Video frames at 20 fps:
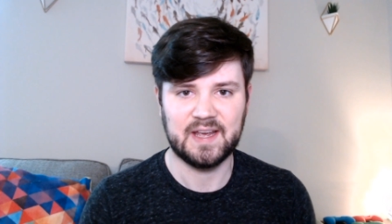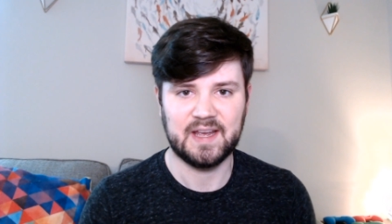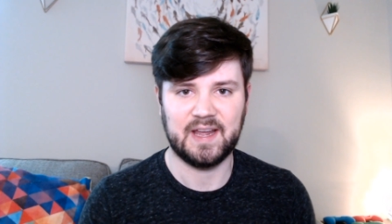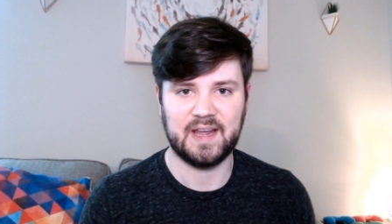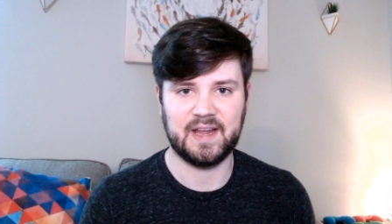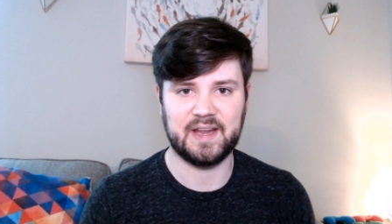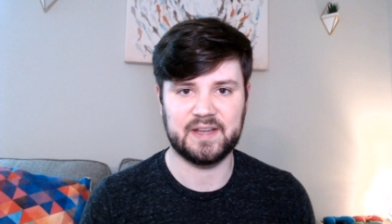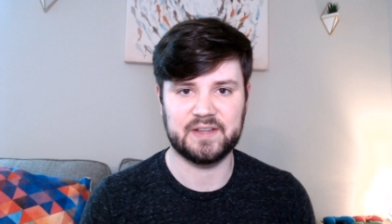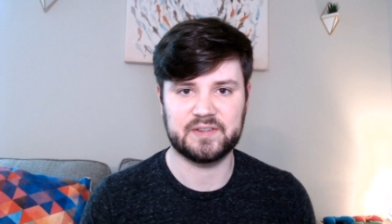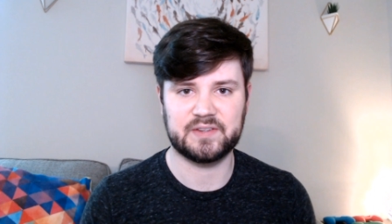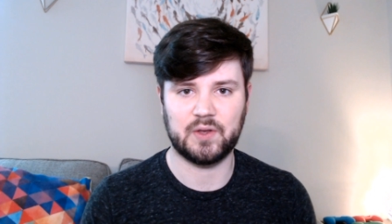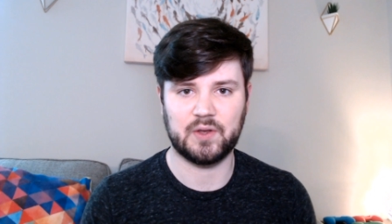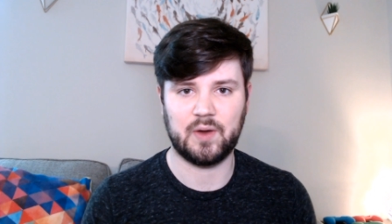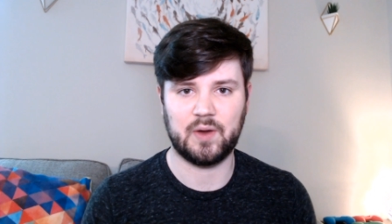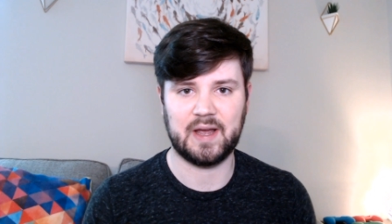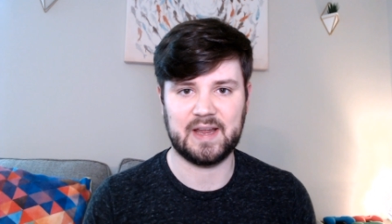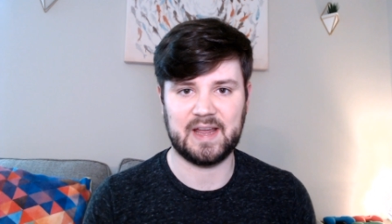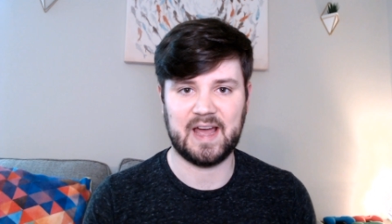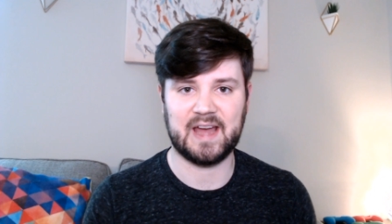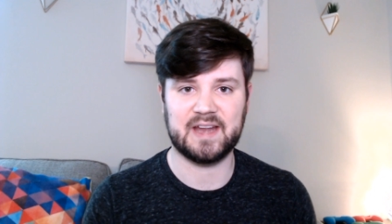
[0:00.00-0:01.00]
and so
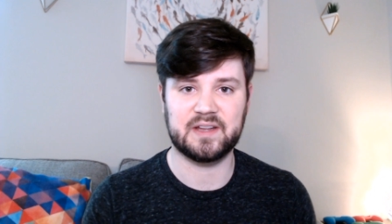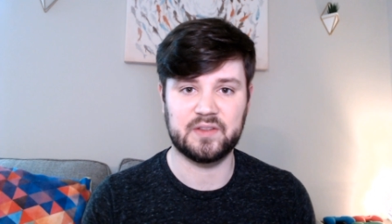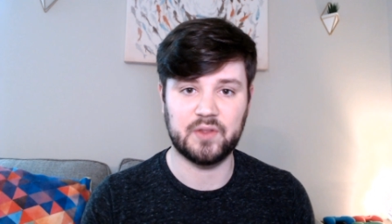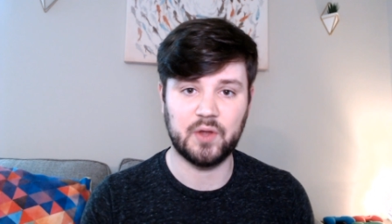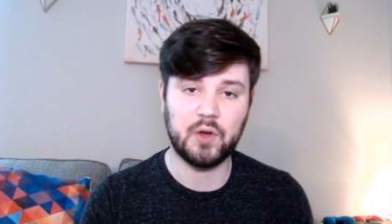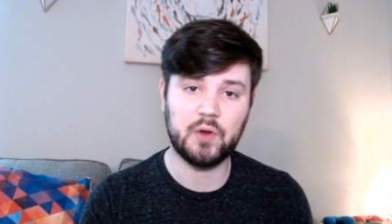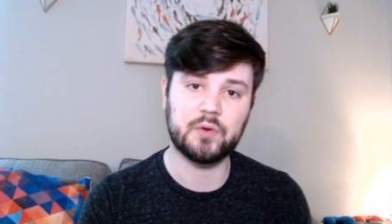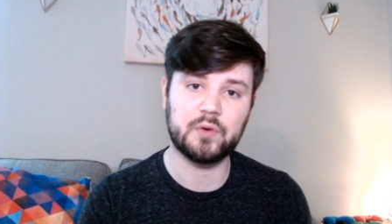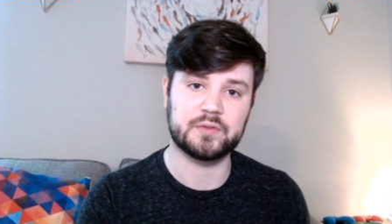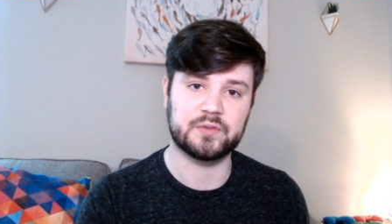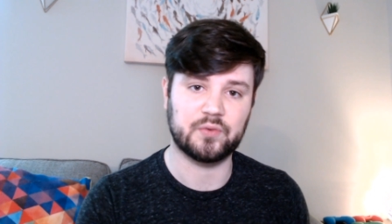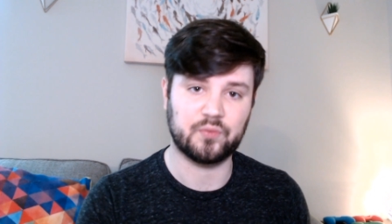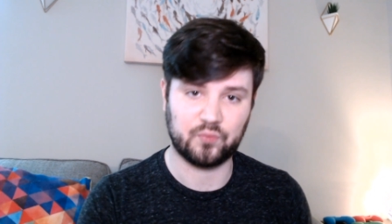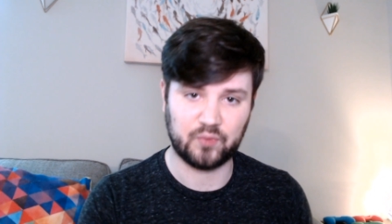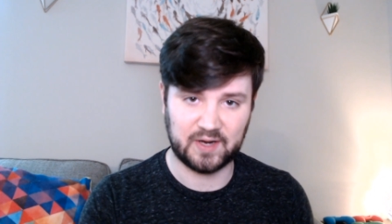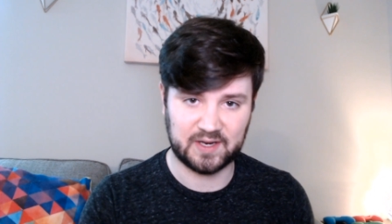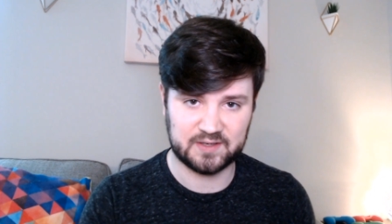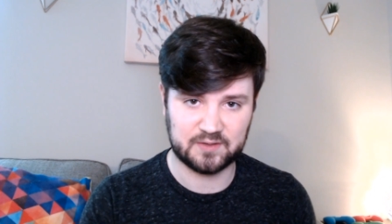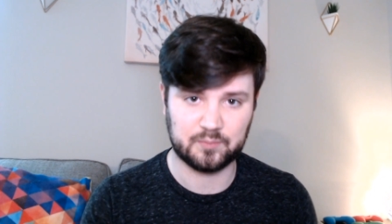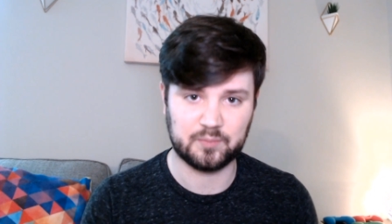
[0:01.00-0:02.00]
I added those
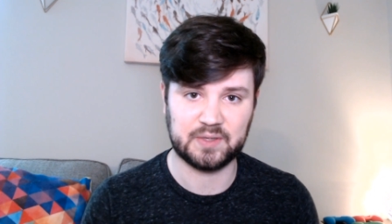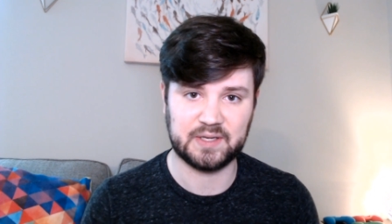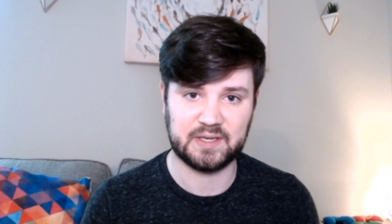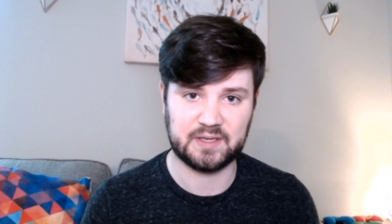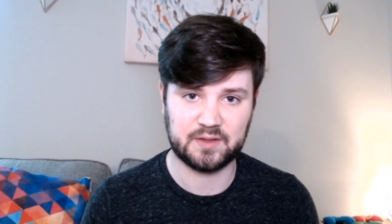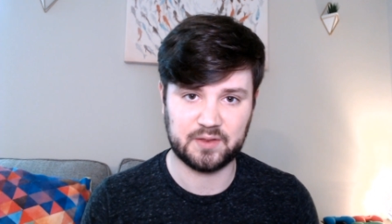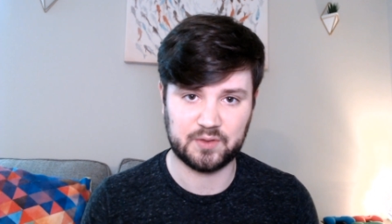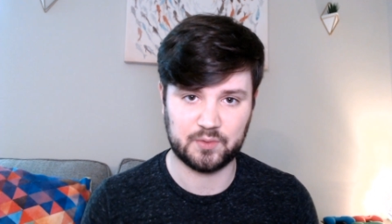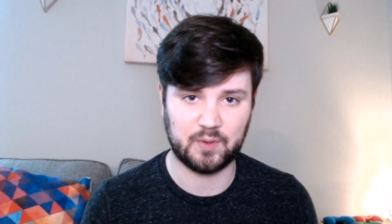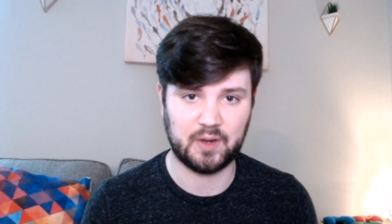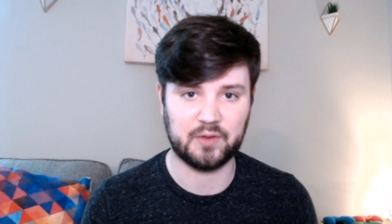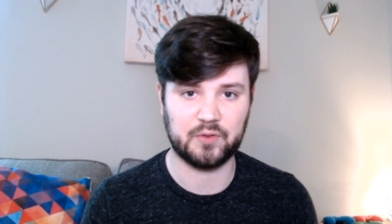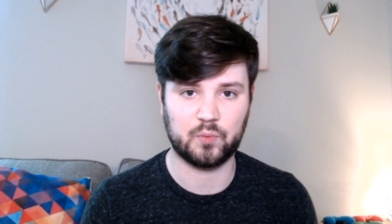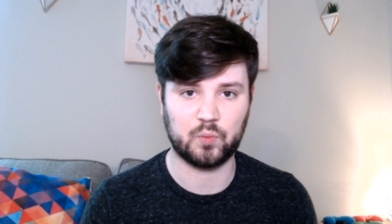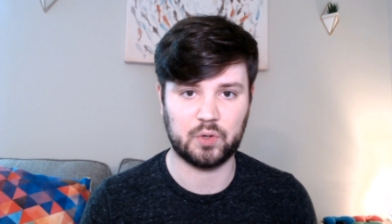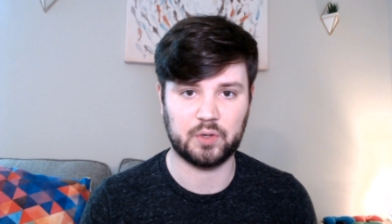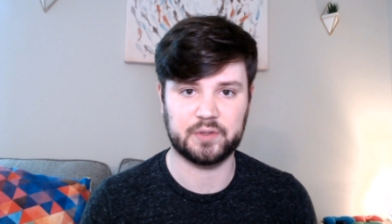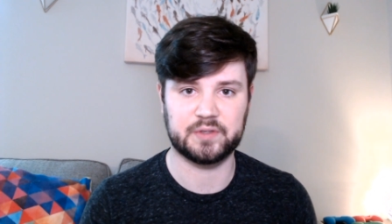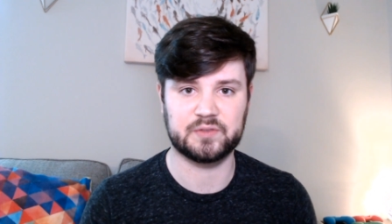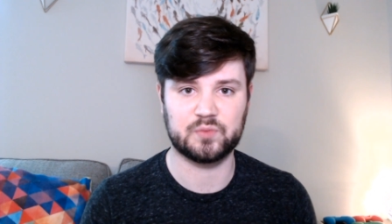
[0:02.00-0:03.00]
randomly throughout the
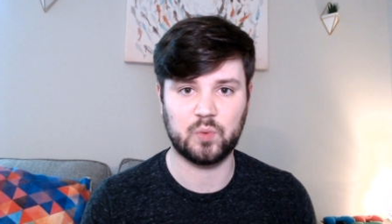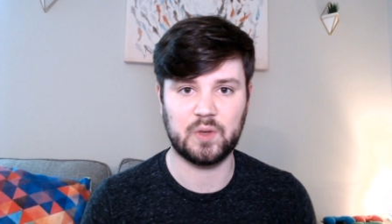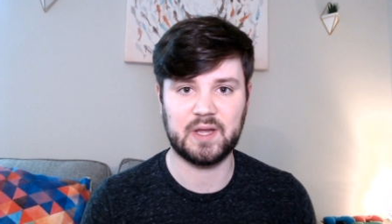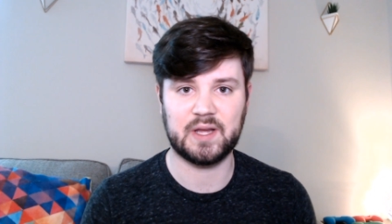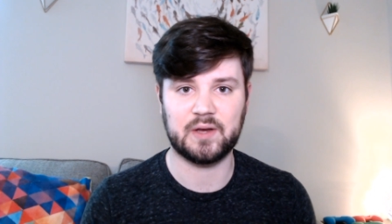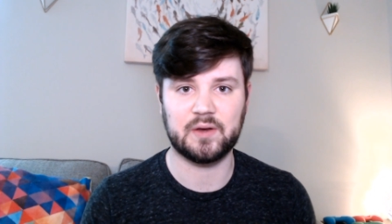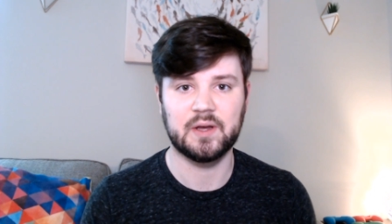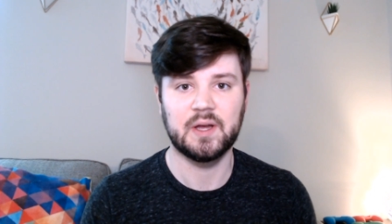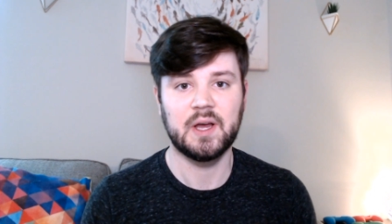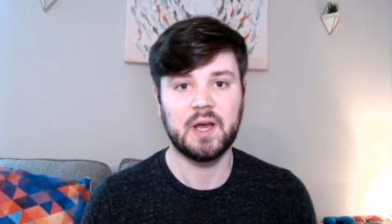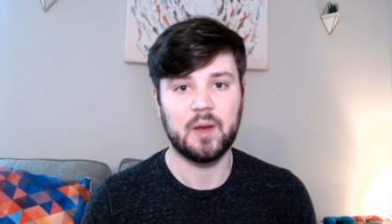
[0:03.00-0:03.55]
world as well.